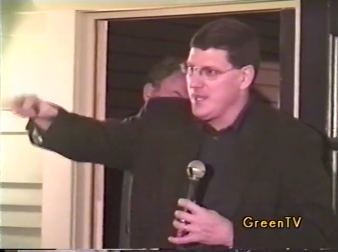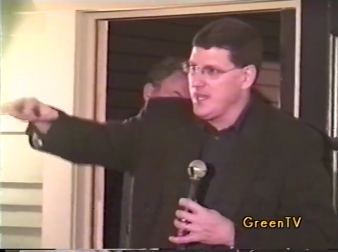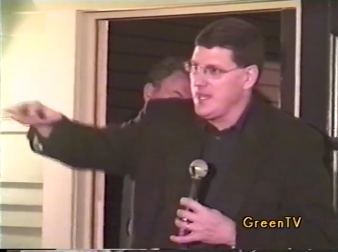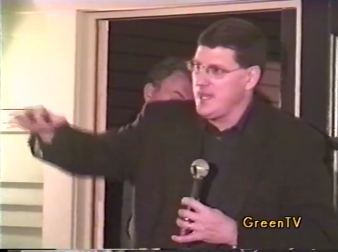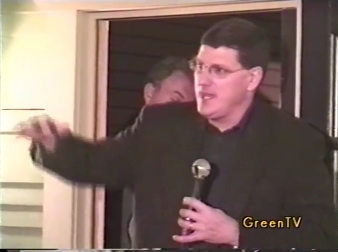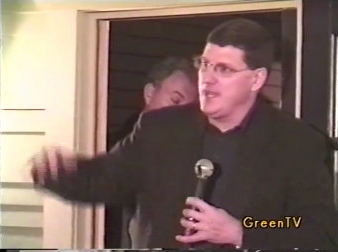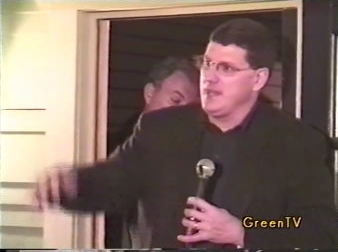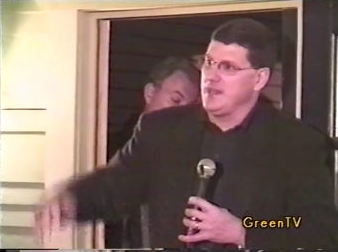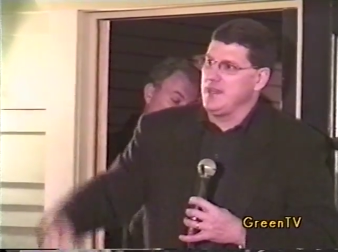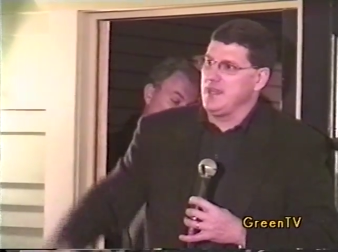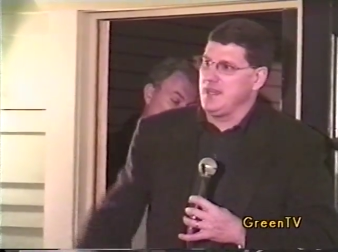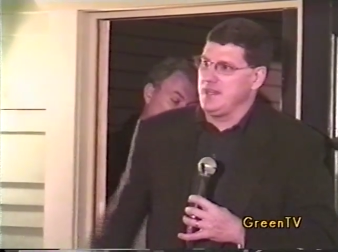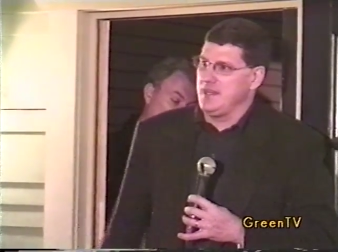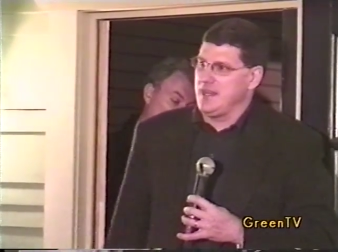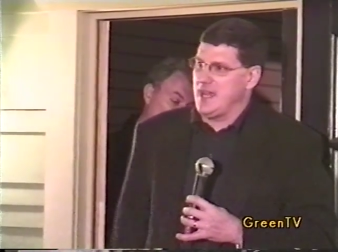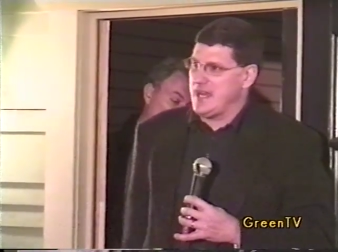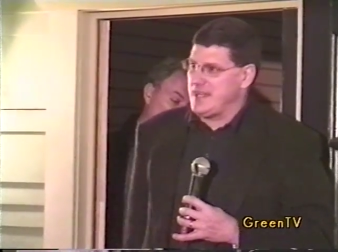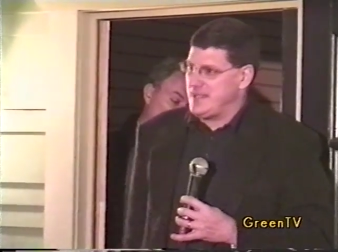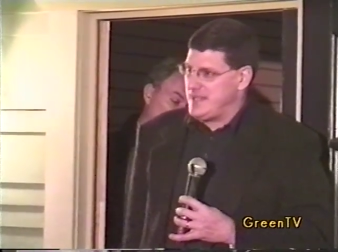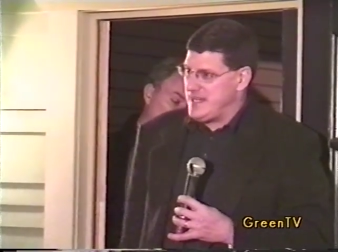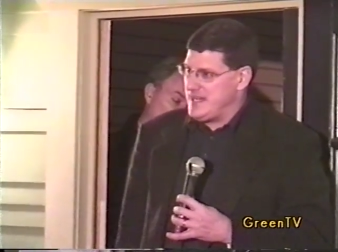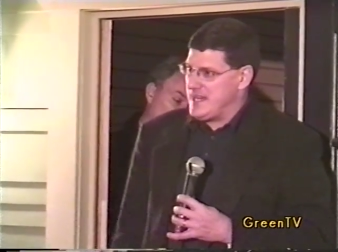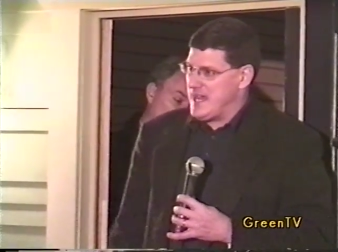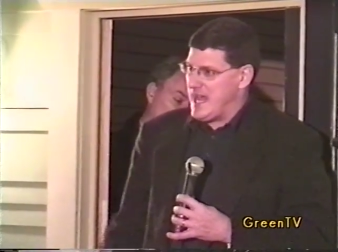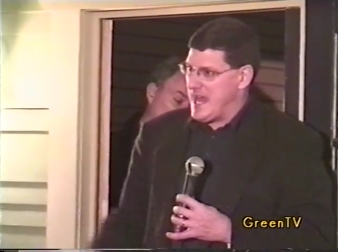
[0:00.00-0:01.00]
in, in
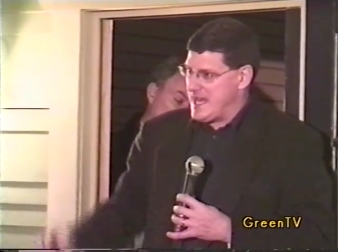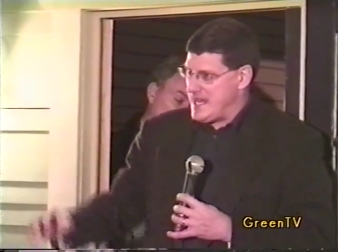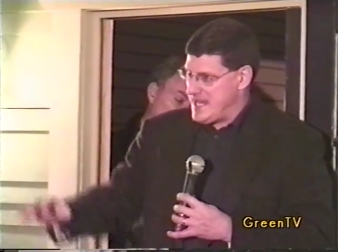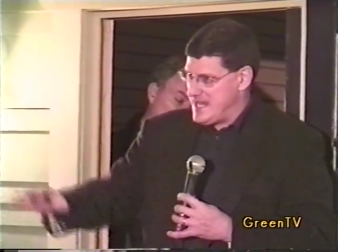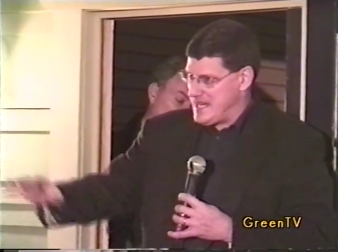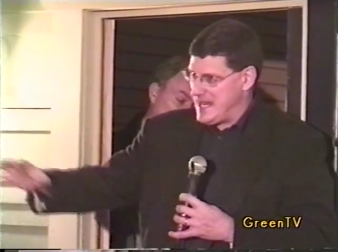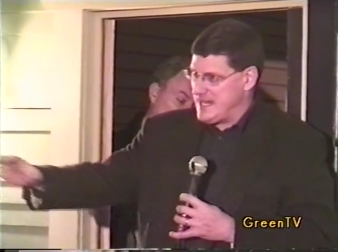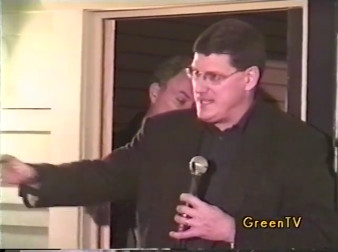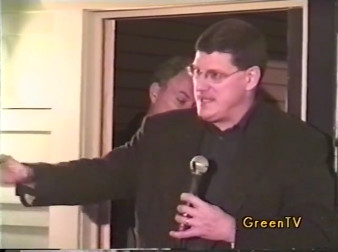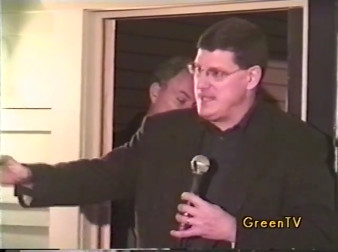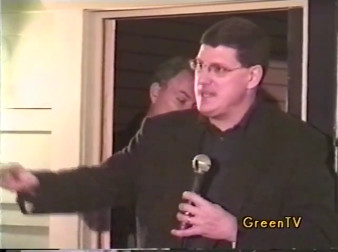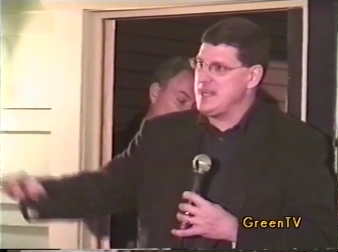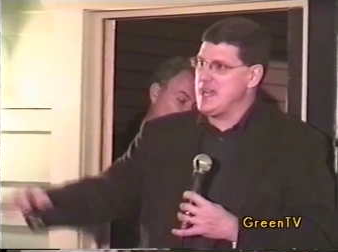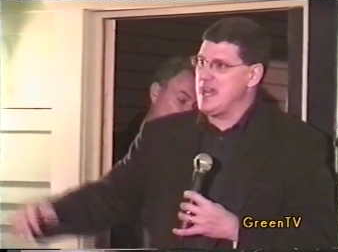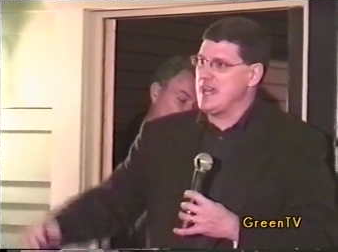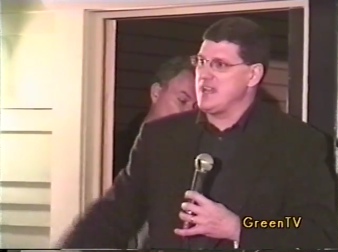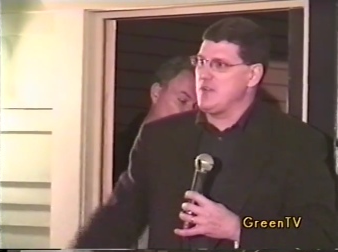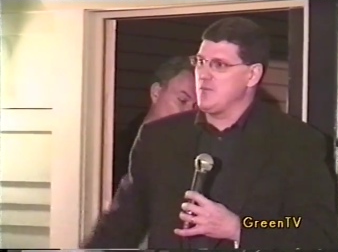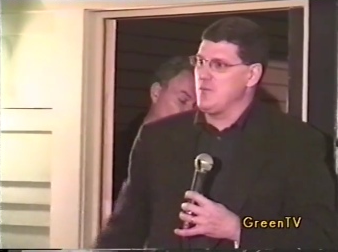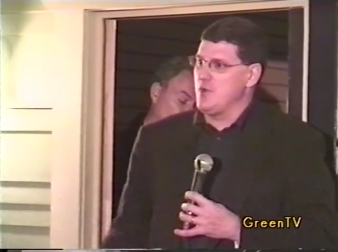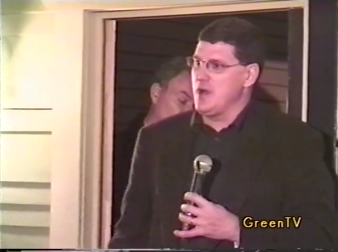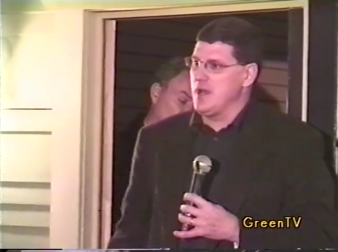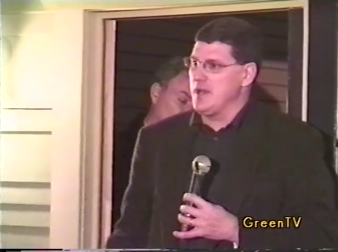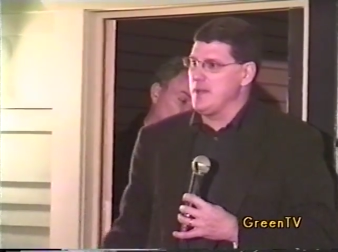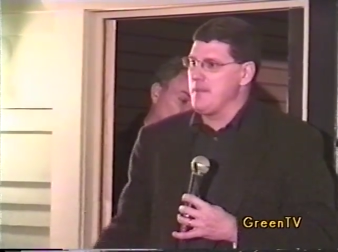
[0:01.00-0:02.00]
1990,
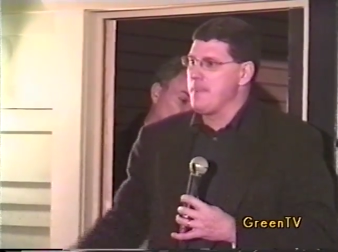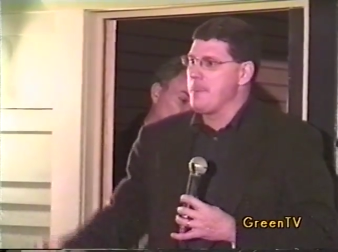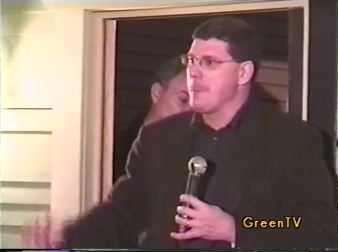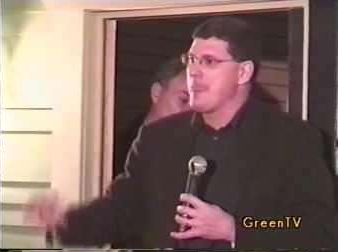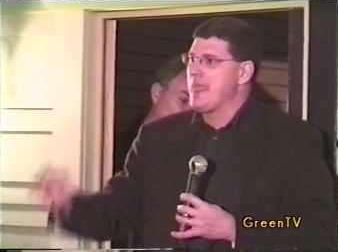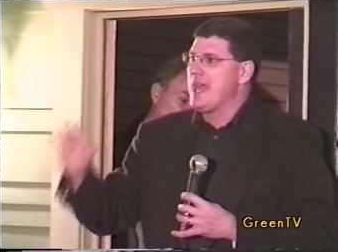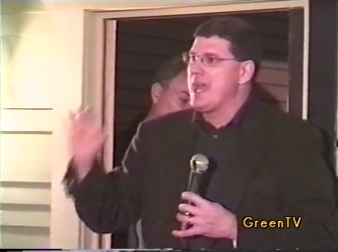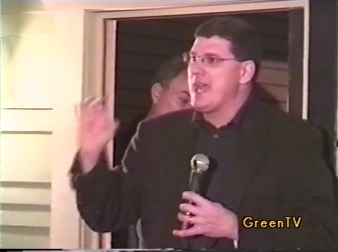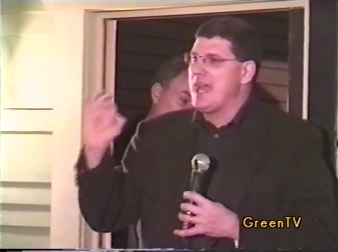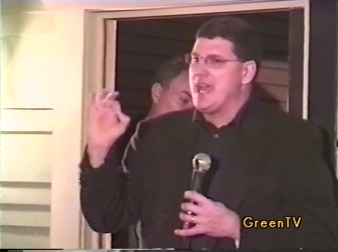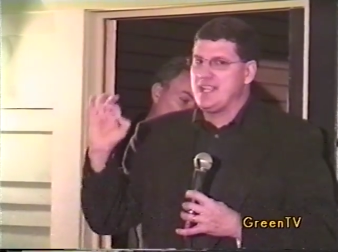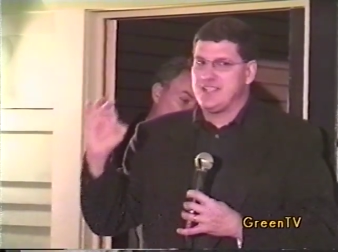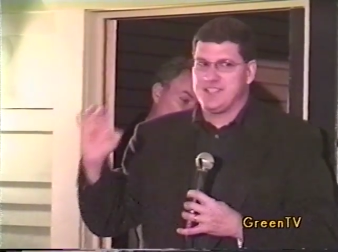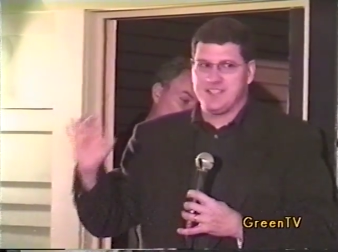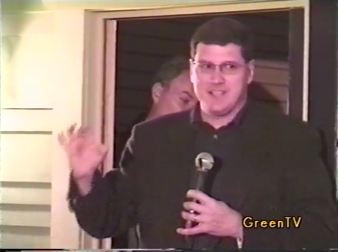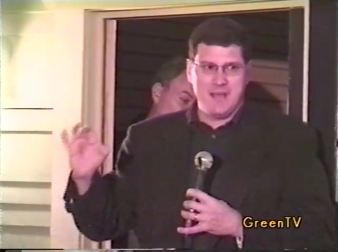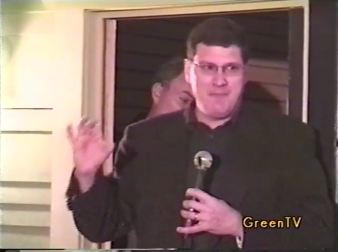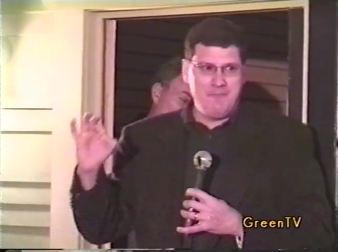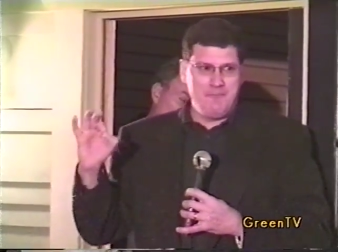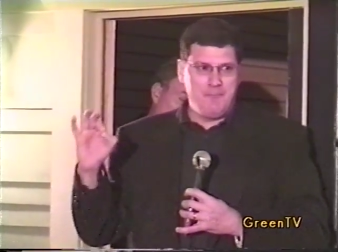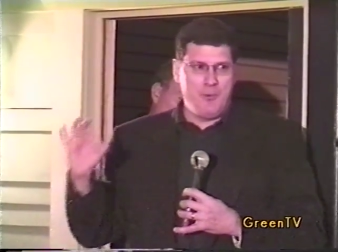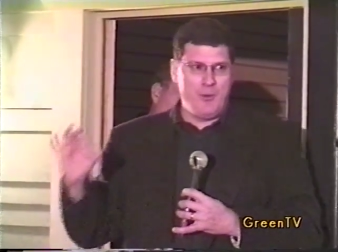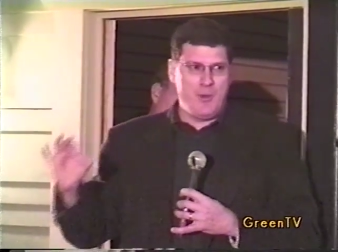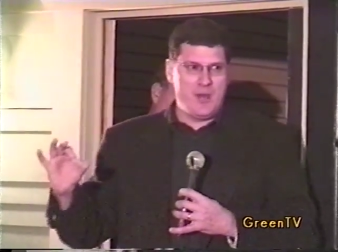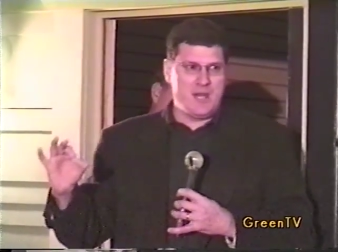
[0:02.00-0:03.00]
1991, at
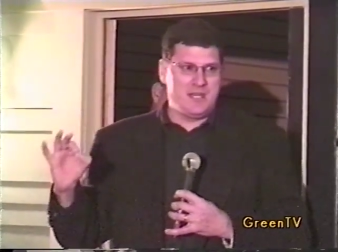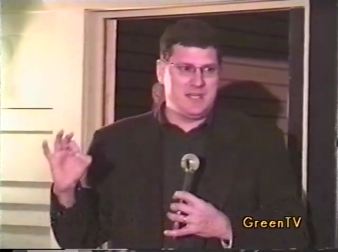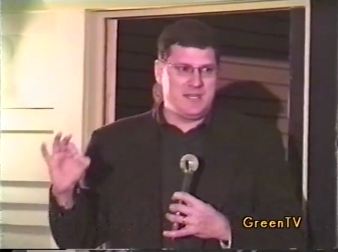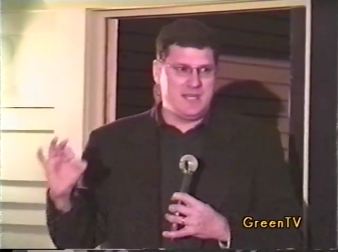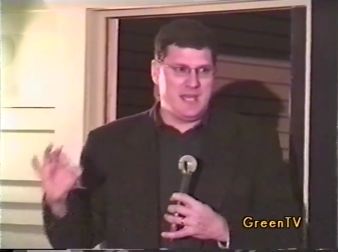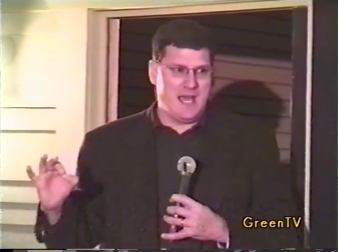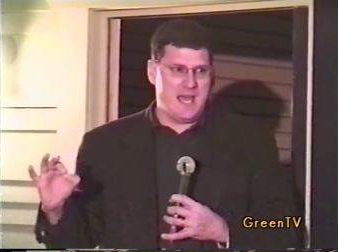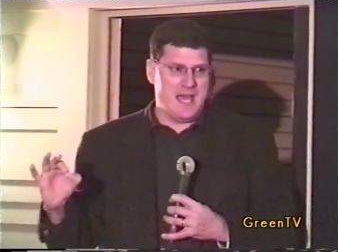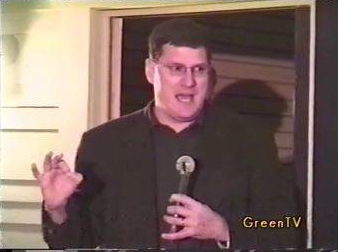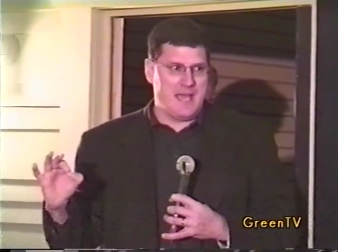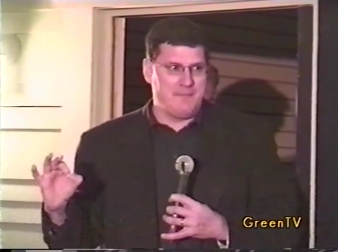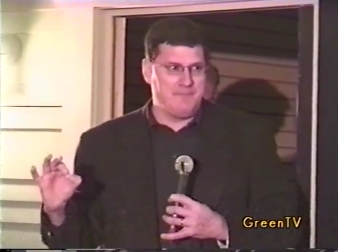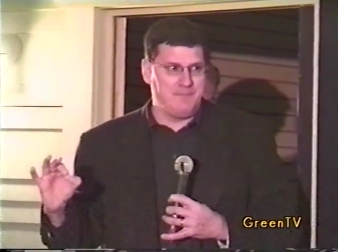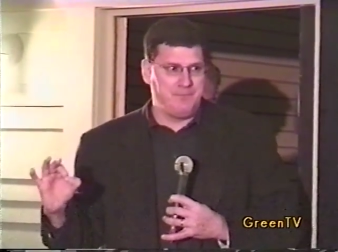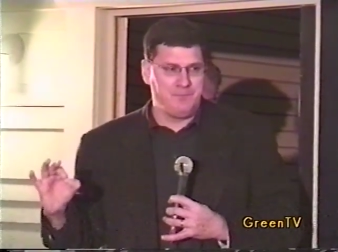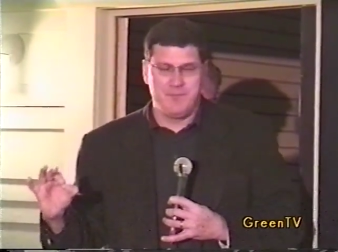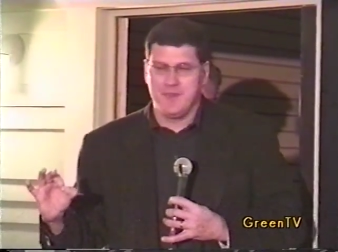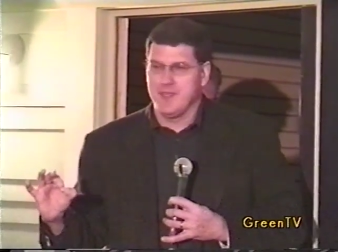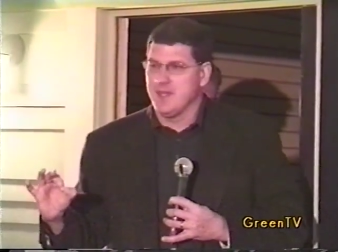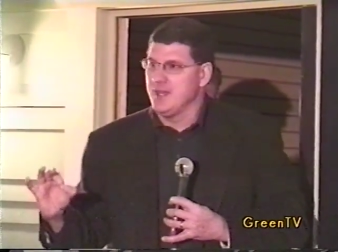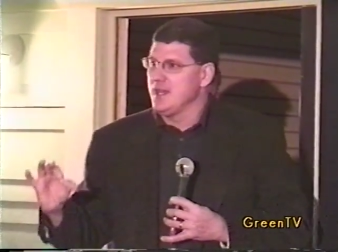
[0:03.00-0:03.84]
some point in time,